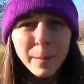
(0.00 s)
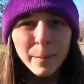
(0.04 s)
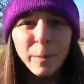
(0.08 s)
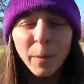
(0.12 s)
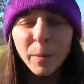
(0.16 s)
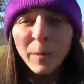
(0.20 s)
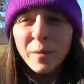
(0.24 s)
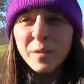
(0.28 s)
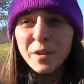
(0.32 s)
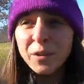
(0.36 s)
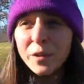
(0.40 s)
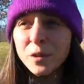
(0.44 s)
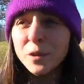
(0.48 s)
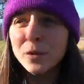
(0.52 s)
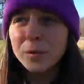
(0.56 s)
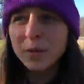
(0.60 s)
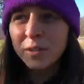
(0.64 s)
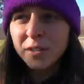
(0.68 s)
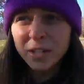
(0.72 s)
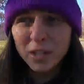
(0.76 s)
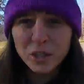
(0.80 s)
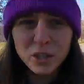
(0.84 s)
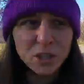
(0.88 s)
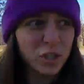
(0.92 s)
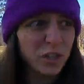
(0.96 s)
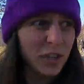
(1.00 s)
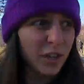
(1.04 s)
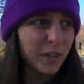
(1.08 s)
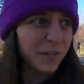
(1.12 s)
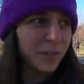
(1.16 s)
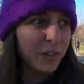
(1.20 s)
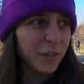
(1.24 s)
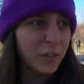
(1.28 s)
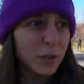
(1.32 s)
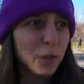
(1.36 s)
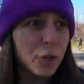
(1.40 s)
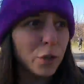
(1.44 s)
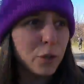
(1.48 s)
But with the new addition of
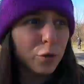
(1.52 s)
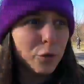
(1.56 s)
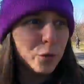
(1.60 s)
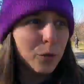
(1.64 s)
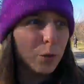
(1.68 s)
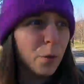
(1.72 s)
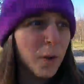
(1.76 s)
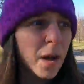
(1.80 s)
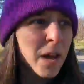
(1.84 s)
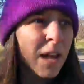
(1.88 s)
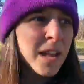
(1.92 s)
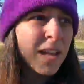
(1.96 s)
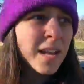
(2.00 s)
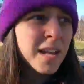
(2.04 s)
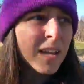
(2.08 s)
the 2